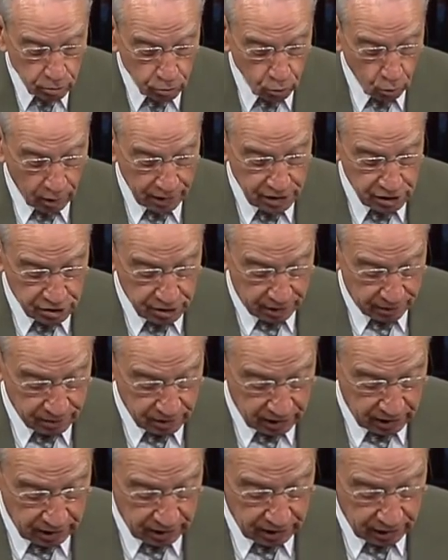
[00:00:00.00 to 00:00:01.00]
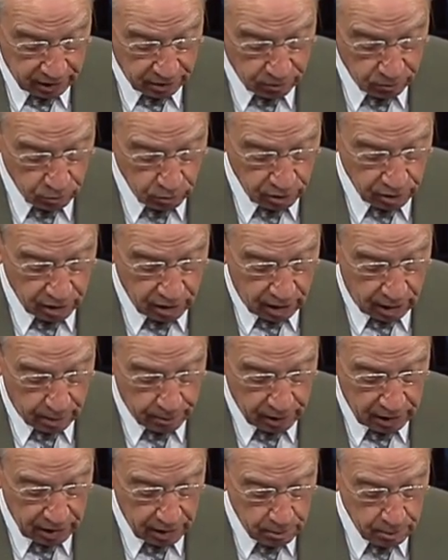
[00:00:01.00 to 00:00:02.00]
2017 with the
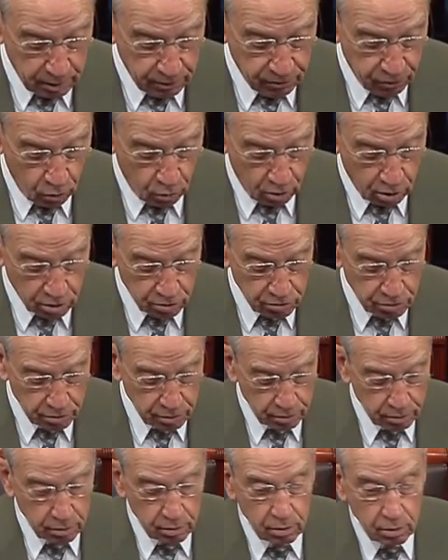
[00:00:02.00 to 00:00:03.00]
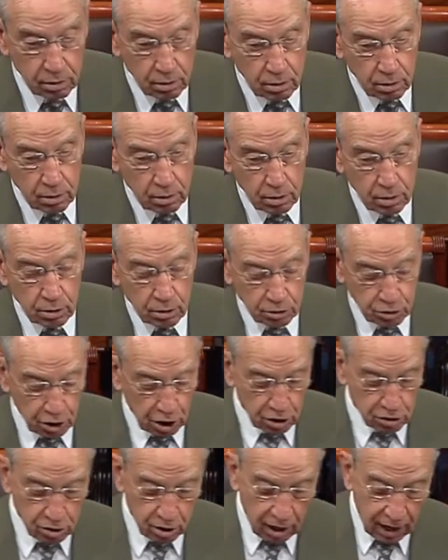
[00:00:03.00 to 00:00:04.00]
nominee before us.
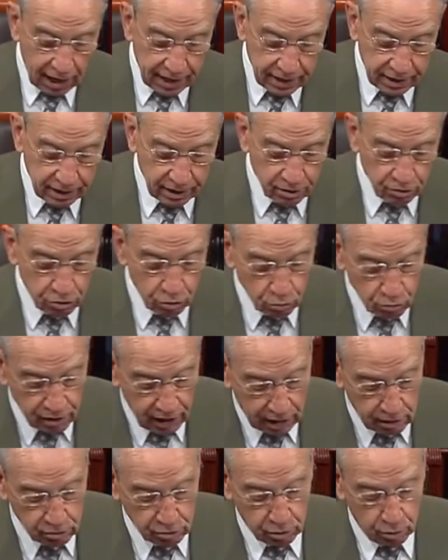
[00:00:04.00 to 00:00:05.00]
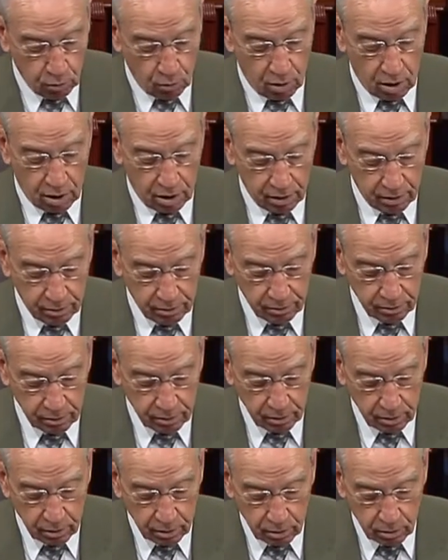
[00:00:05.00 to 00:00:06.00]
Just like in 2001,
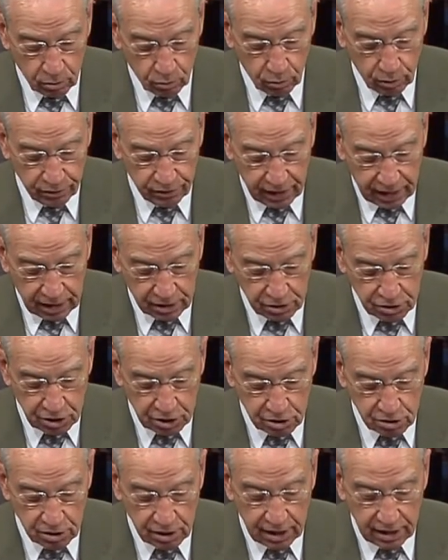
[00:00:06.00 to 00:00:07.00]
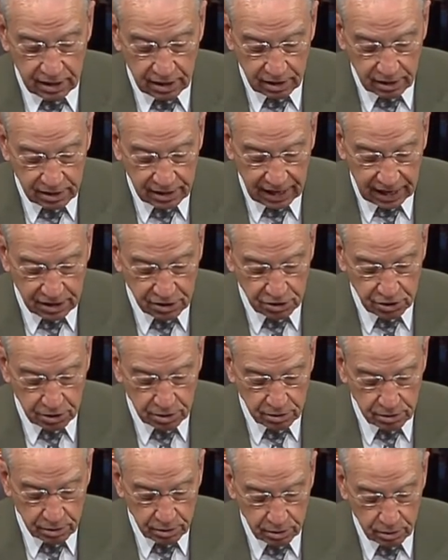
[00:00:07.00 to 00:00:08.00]
we've had just a
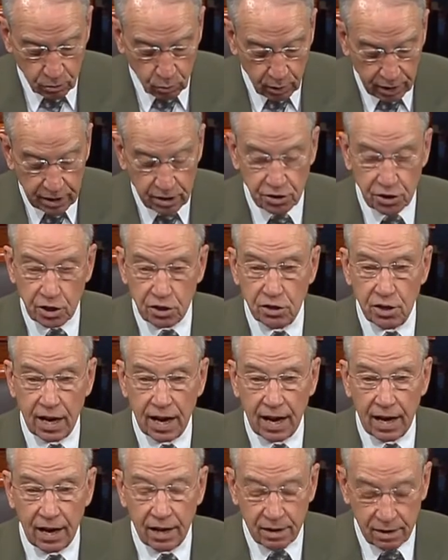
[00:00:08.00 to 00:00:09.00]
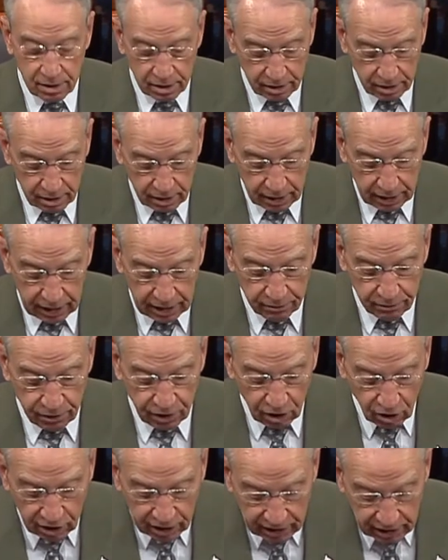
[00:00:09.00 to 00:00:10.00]
contentious, we had just had a
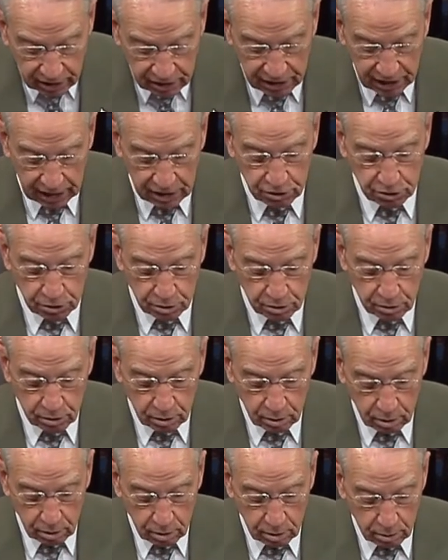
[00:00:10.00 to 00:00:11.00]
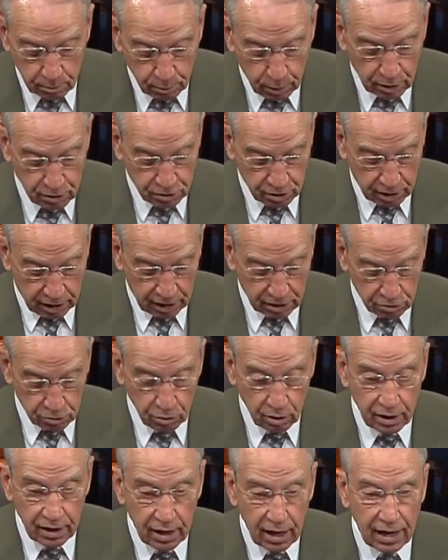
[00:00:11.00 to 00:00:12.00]
very contentious
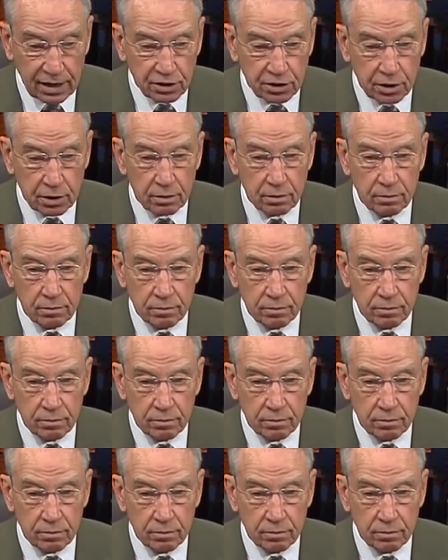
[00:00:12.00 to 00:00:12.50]
presidential election.